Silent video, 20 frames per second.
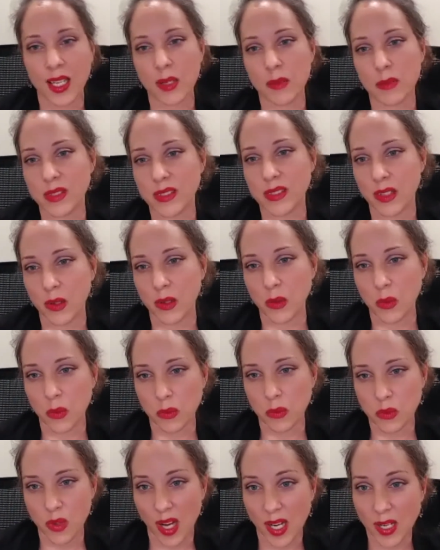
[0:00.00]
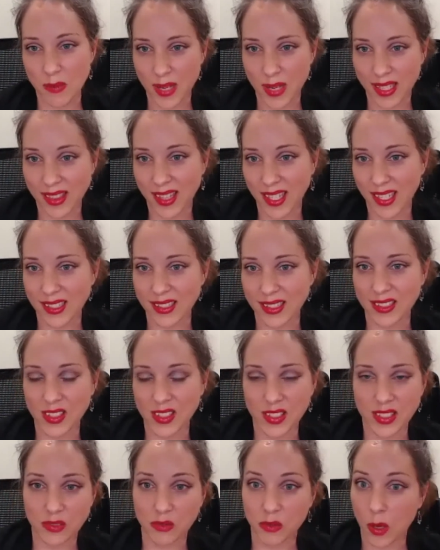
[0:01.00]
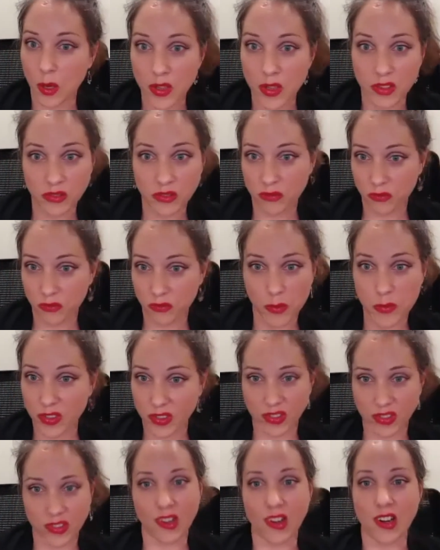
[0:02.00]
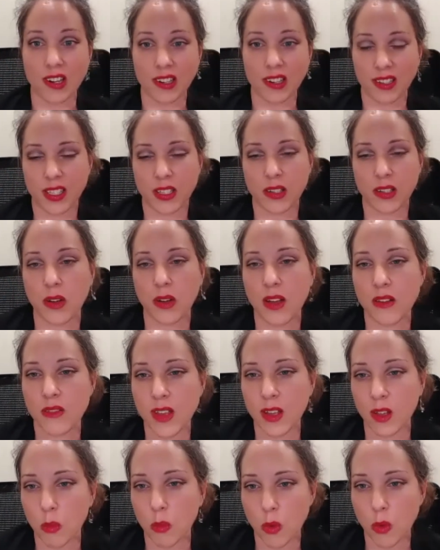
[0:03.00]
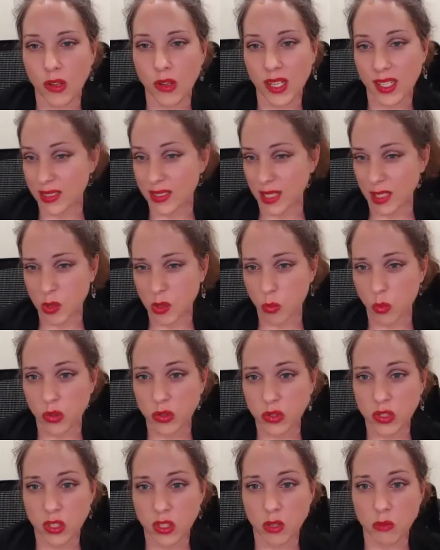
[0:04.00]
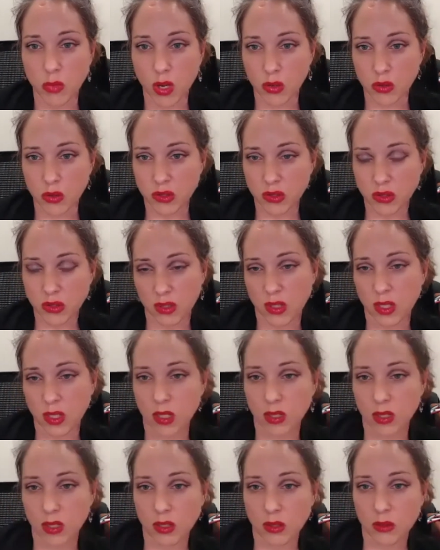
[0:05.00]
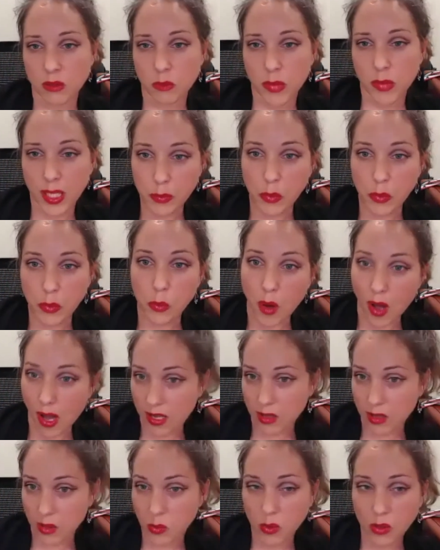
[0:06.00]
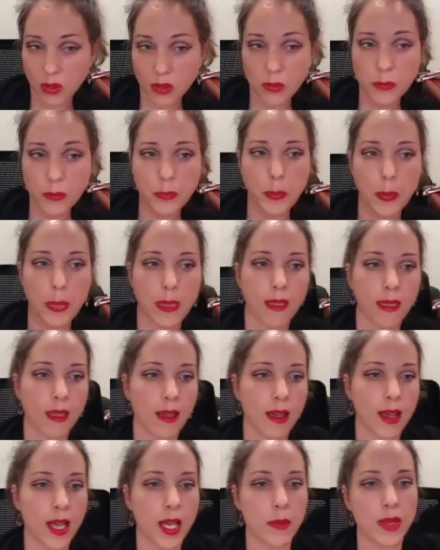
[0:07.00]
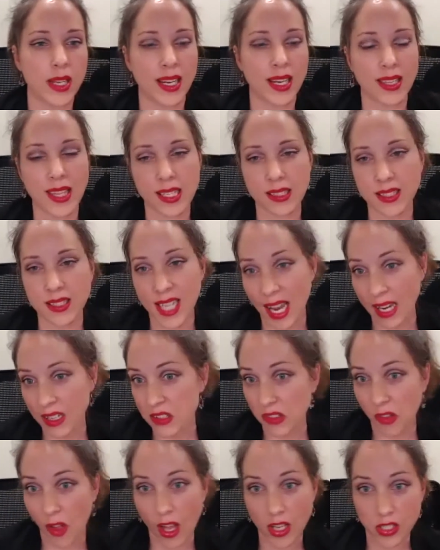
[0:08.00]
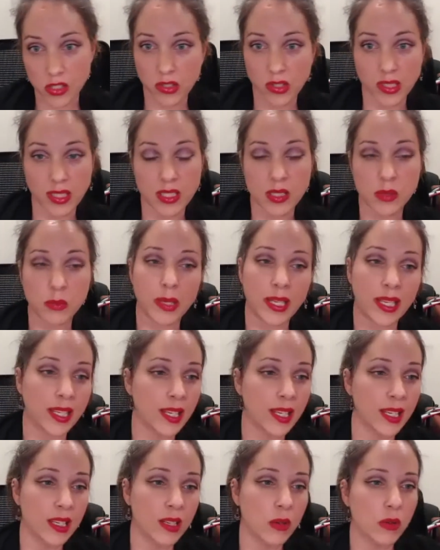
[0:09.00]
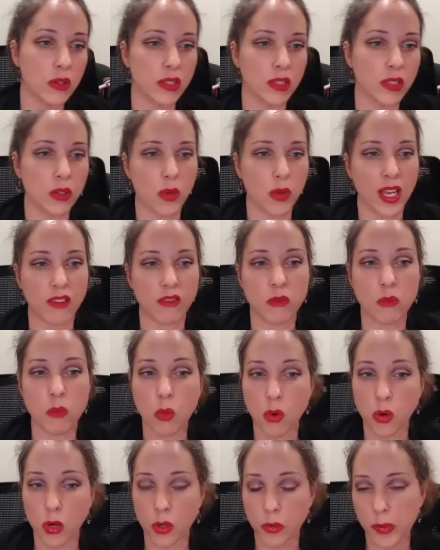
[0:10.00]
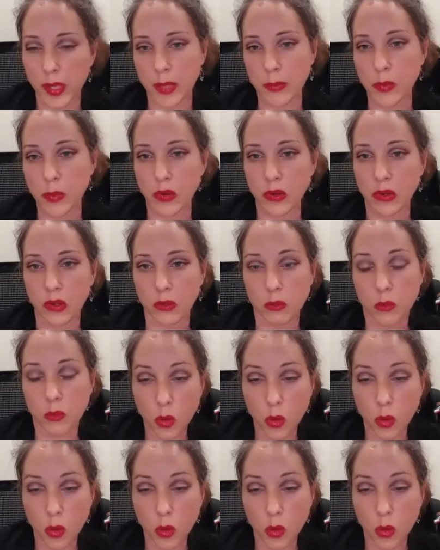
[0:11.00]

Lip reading: So trying to make things just from the start, available and accessible to the most people possible. And I think technologically speaking, we have more people